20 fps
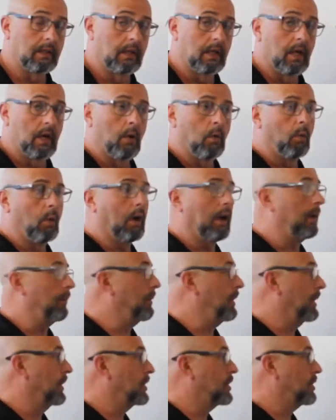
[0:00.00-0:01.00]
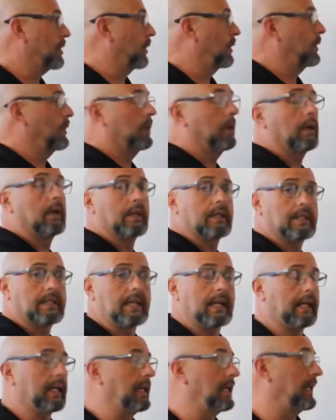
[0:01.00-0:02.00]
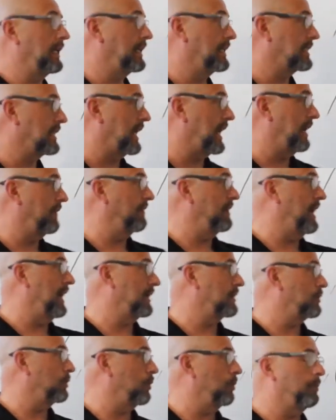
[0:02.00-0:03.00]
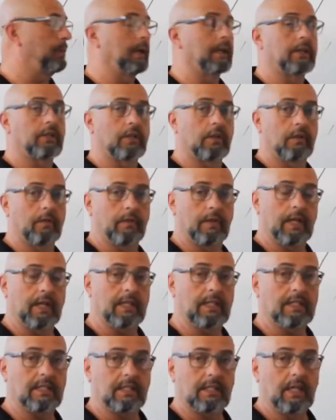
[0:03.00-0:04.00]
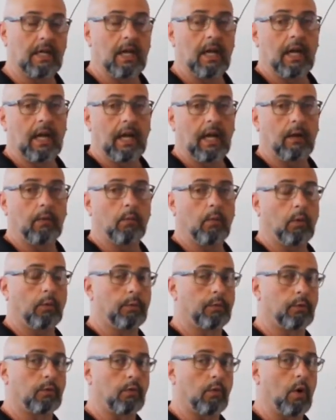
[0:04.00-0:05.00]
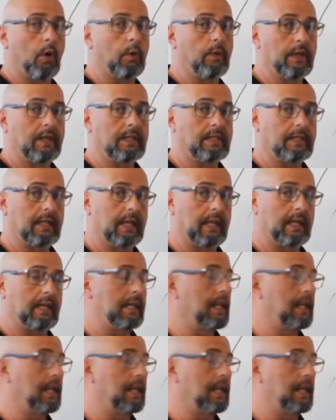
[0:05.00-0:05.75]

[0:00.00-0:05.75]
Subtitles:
What I'm going to show you here in a second is I have an actual picture of this, and we'll throw this in.